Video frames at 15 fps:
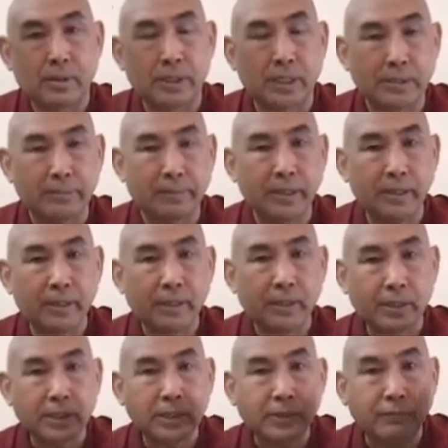This means
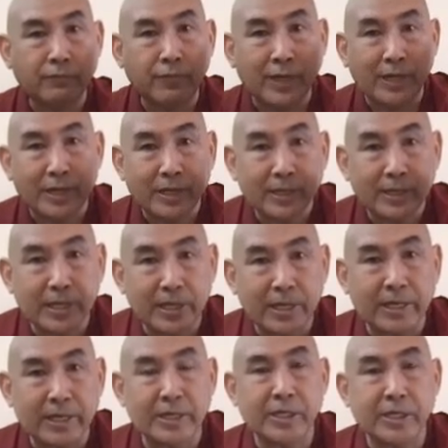it's a very
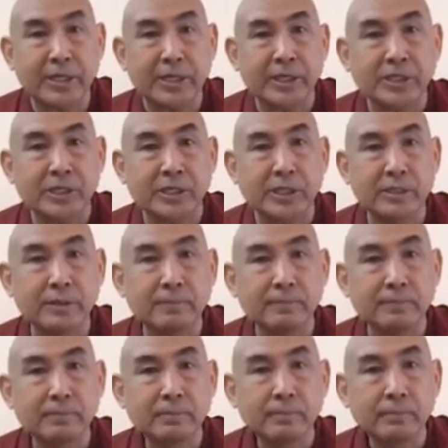clear indication.
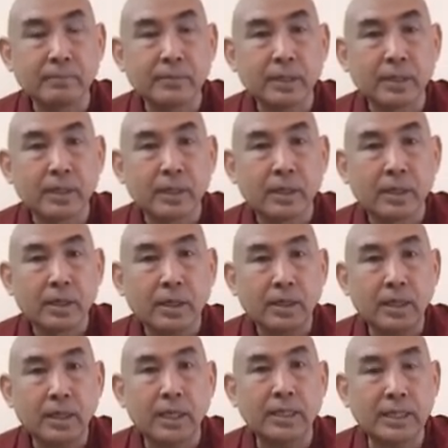
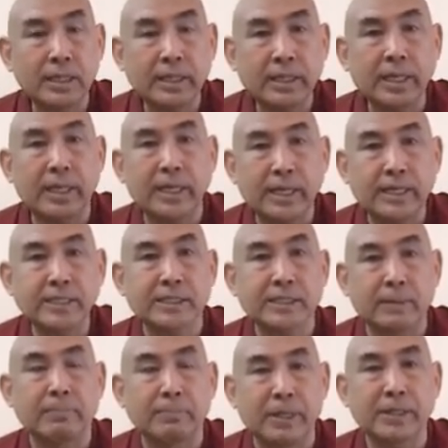Nothing can
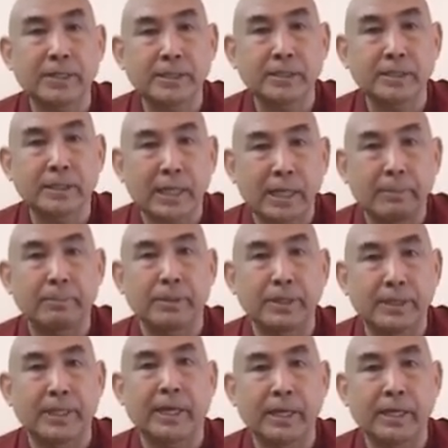establish, can be
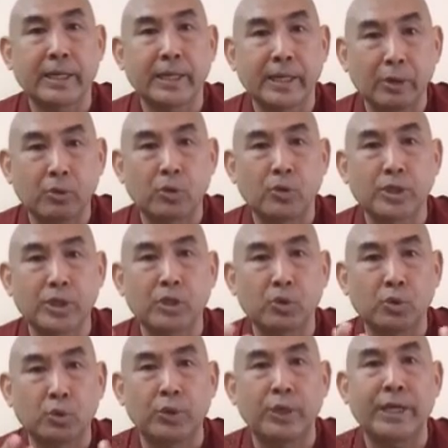there according
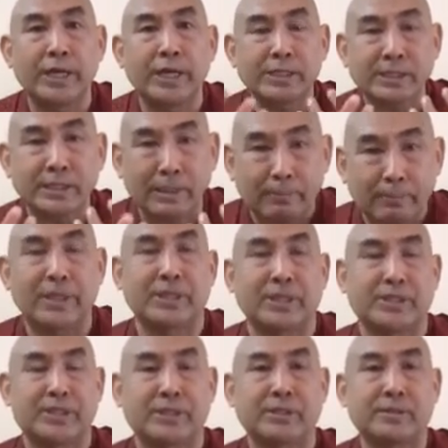to we
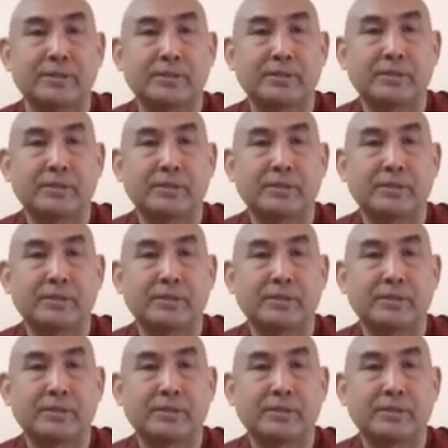establish.